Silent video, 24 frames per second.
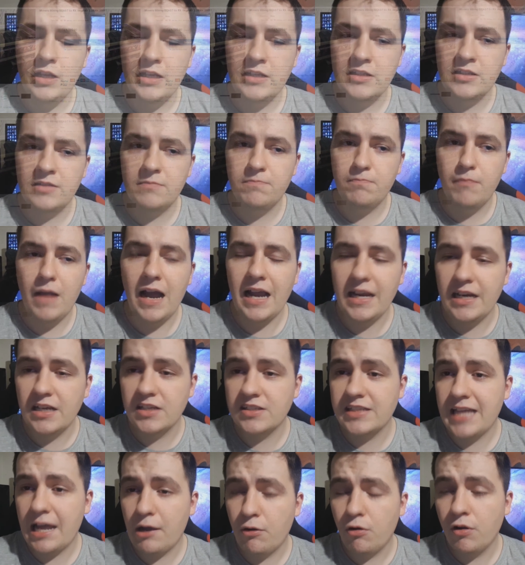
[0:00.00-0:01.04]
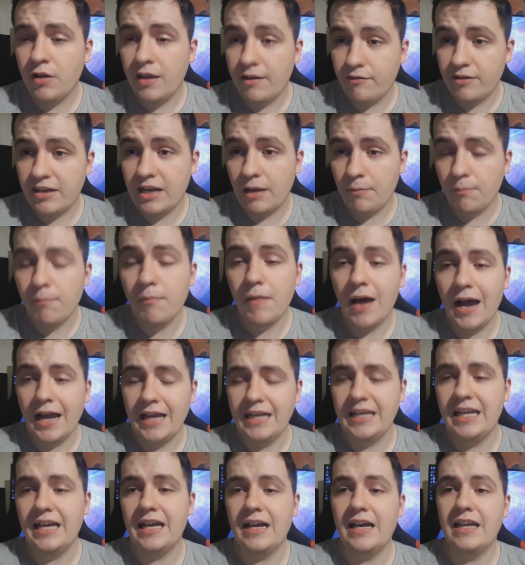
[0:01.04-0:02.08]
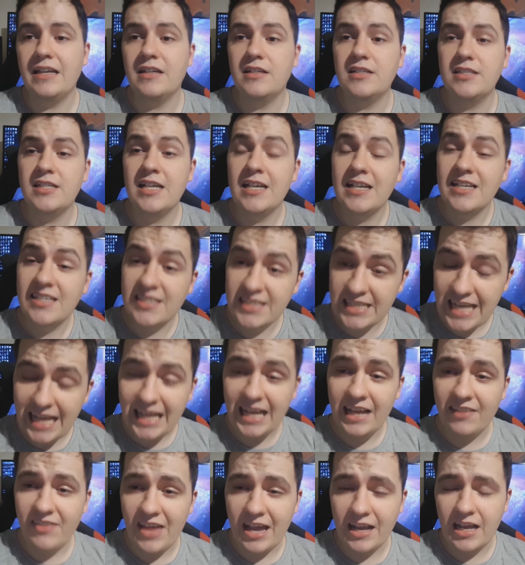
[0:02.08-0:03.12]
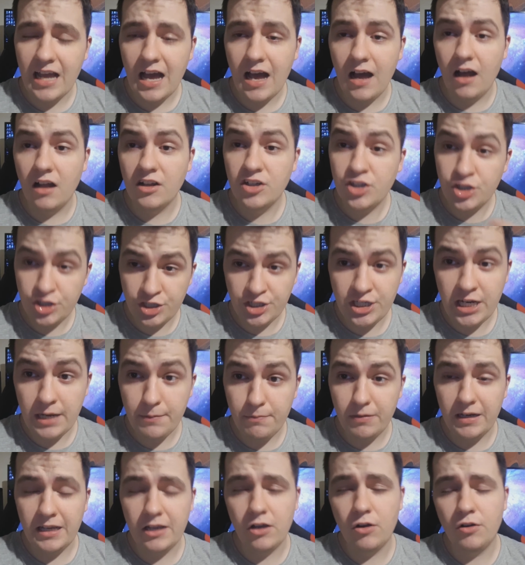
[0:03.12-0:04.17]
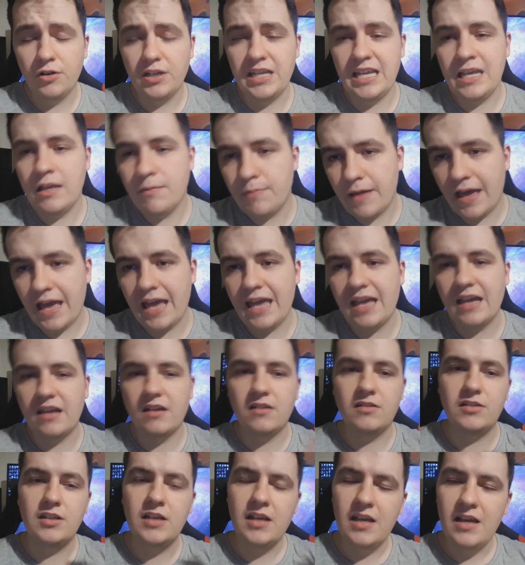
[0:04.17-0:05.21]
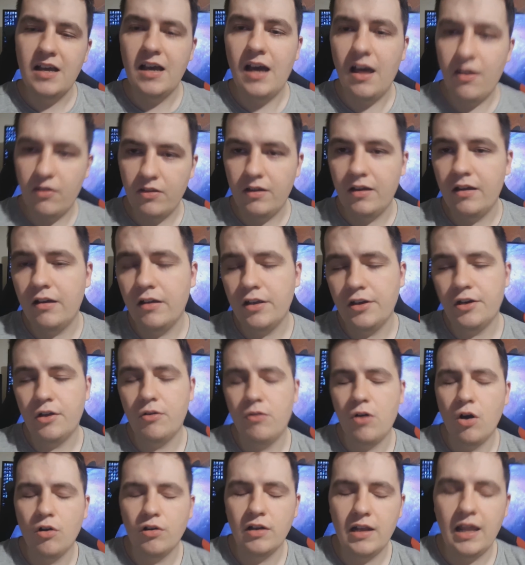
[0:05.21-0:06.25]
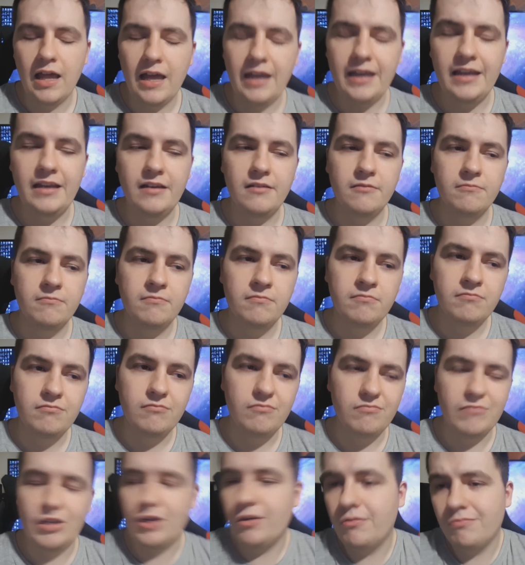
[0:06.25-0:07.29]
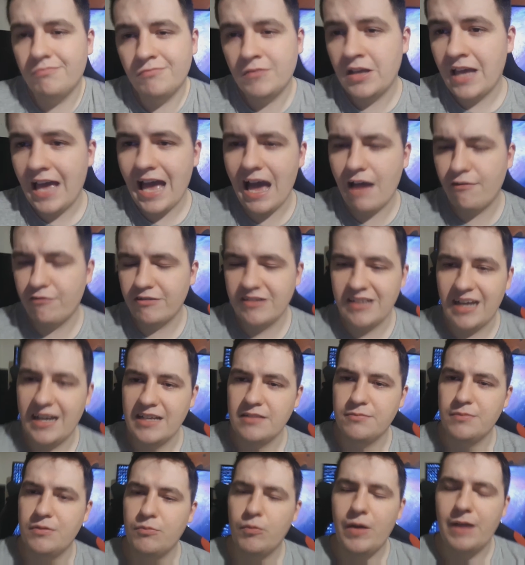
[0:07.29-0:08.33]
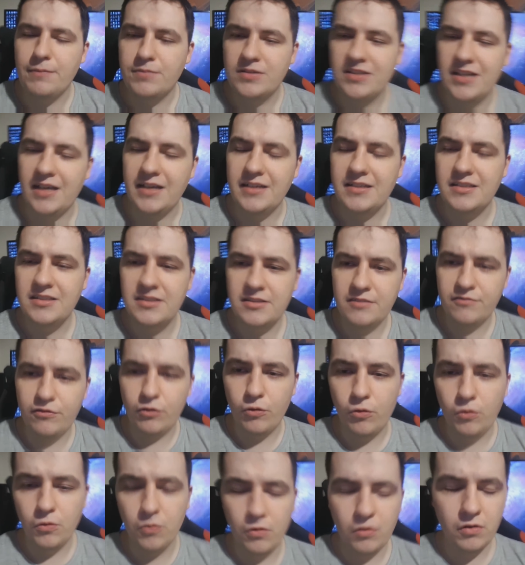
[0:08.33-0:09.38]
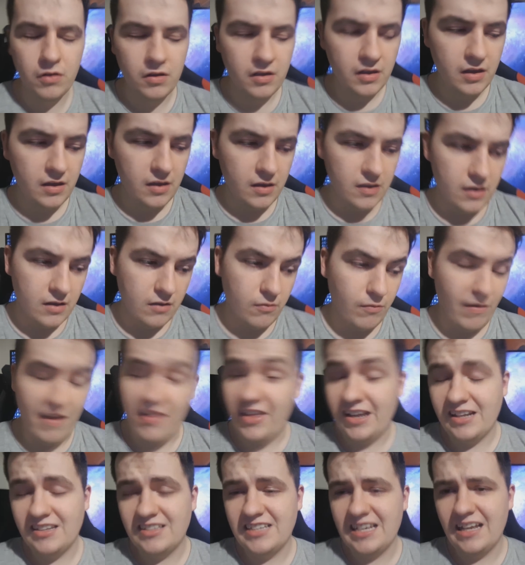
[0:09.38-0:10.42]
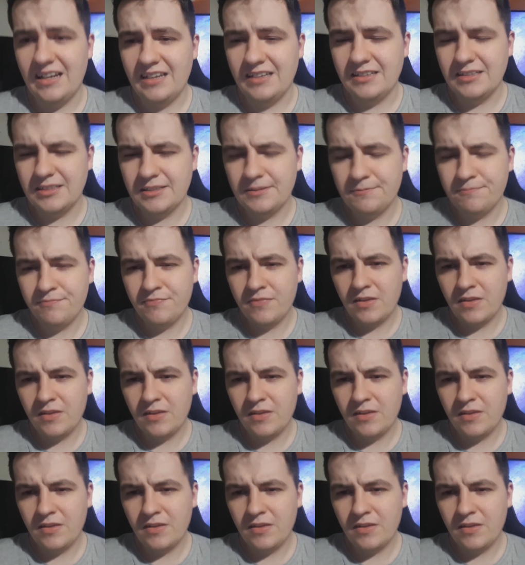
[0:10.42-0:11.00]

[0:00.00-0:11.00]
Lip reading: these miners now are giving up mining and selling their cards cheaply on eBay and other online advertisement websites for where they can sell it.